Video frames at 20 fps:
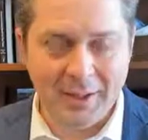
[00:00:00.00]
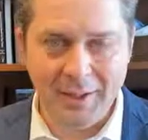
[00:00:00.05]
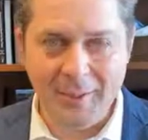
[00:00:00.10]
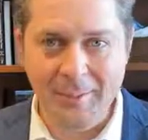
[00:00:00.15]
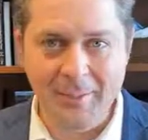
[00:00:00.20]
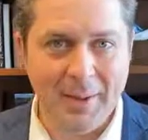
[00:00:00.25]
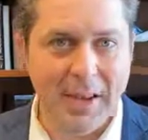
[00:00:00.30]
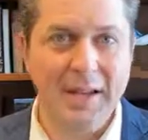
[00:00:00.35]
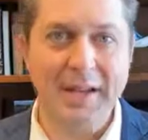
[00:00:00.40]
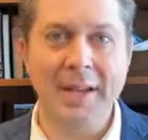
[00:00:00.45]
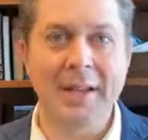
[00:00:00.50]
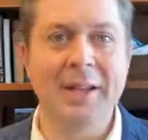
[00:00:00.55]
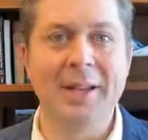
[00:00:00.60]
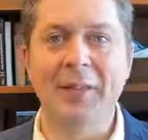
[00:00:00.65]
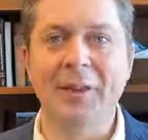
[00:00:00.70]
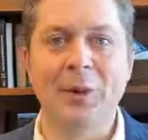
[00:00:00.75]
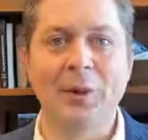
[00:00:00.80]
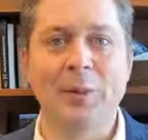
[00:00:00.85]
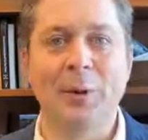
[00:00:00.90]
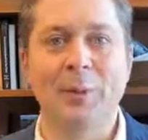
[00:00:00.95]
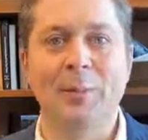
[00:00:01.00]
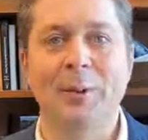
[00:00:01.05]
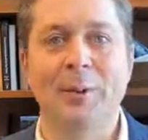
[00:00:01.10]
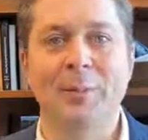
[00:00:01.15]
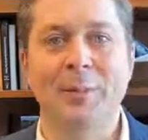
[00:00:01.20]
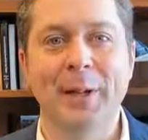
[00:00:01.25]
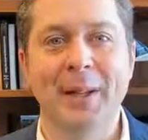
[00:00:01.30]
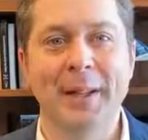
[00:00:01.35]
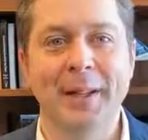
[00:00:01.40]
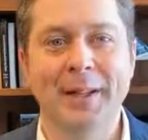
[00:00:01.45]
many in the corporate
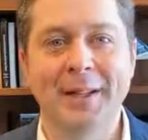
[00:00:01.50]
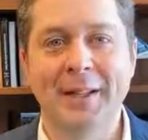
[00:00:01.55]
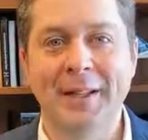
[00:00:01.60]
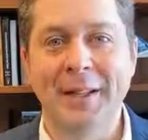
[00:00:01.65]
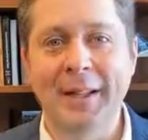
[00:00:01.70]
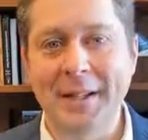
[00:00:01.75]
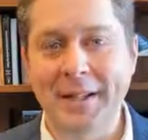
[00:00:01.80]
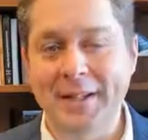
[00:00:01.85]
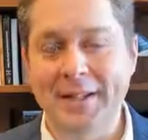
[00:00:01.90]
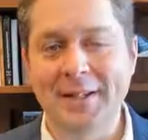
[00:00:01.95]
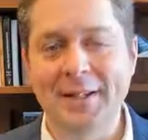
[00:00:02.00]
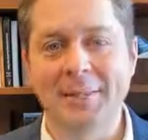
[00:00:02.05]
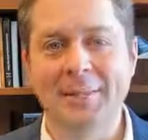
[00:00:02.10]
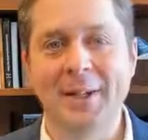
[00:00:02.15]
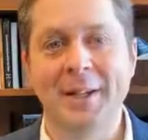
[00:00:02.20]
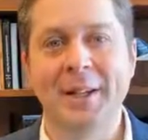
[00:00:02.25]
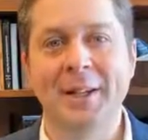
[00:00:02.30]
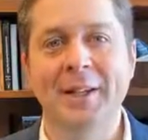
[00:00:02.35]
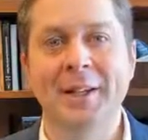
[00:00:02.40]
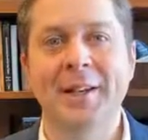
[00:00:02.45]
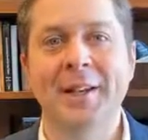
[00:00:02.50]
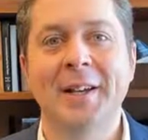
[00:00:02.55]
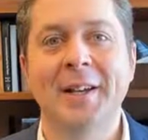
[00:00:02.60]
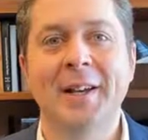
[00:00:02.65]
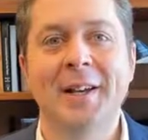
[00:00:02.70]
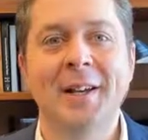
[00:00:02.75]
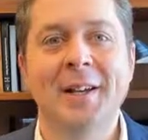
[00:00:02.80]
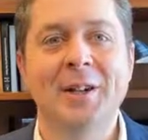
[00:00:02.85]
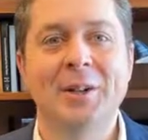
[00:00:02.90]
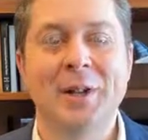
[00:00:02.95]
media, the legacy media,
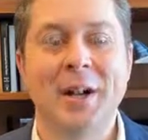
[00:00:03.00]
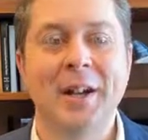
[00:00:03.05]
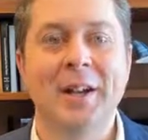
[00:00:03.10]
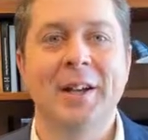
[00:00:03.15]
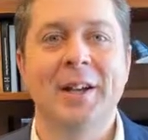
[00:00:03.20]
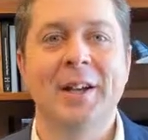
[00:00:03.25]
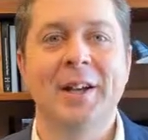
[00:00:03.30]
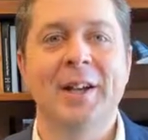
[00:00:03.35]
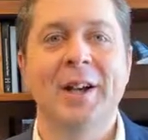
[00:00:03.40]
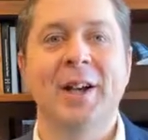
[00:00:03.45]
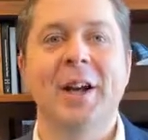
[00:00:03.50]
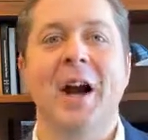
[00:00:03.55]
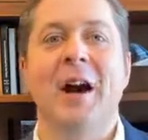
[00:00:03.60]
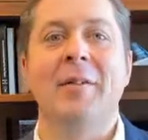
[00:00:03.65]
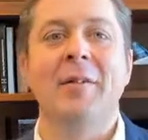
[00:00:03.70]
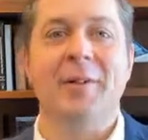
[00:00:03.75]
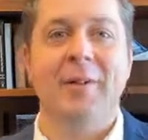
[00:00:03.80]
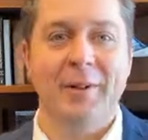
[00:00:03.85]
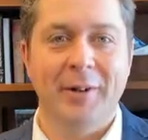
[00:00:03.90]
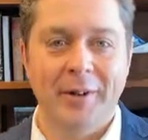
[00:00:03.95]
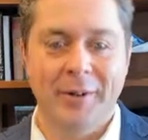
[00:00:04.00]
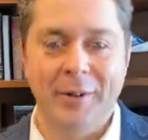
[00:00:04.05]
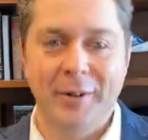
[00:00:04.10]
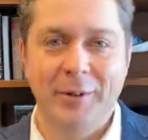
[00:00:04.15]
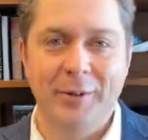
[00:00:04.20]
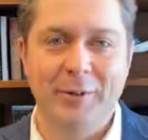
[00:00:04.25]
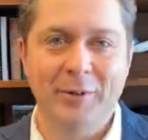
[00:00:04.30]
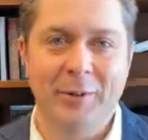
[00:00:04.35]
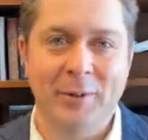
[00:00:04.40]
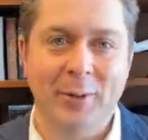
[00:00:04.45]
try to cover
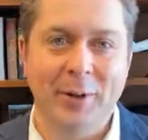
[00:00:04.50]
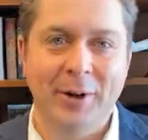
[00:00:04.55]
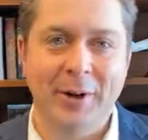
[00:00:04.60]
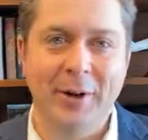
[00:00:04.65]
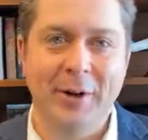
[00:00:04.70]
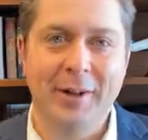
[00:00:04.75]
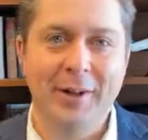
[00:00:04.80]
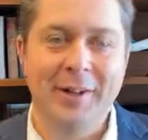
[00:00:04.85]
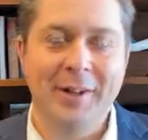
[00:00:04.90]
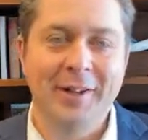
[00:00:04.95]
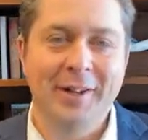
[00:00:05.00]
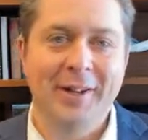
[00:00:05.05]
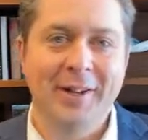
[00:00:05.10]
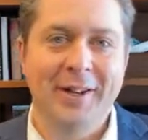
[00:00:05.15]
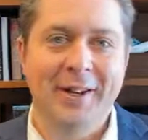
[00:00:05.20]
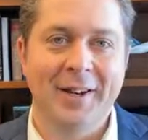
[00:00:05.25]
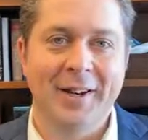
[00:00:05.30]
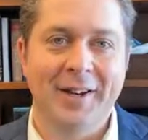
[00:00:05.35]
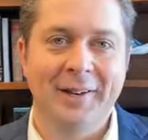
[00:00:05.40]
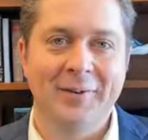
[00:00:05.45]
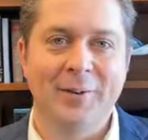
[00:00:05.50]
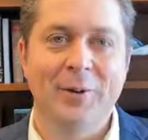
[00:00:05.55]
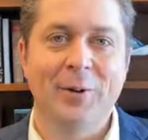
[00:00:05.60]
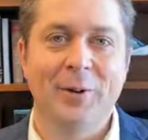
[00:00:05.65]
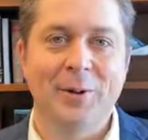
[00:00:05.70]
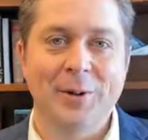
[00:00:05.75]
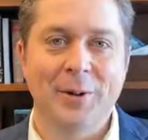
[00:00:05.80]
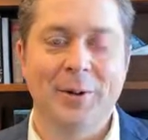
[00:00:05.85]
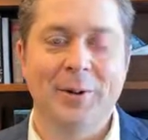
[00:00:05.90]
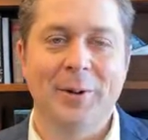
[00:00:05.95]
for uh, for
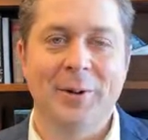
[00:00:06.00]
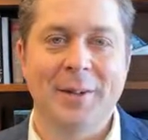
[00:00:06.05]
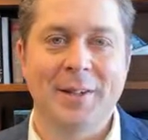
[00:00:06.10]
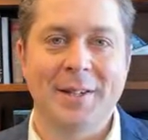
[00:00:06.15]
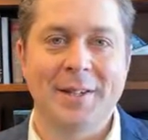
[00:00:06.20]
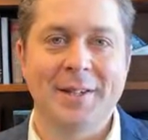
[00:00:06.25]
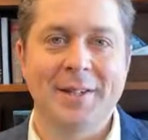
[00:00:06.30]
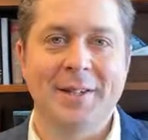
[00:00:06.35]
Trudeau on this.